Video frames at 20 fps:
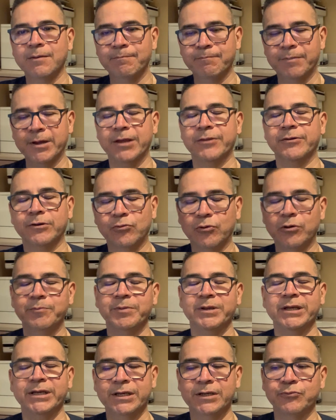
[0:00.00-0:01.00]
Pedro will
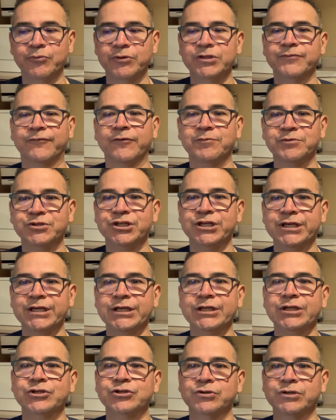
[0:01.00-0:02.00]
be in from
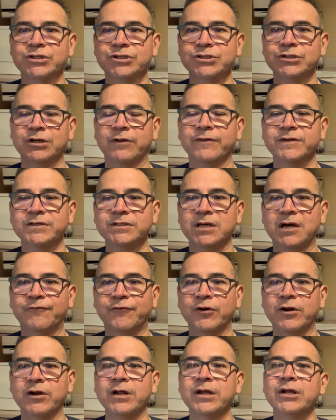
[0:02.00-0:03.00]
GE to install the
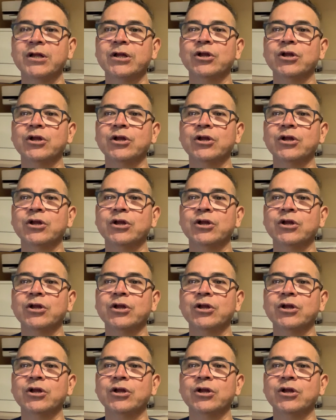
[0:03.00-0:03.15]
software.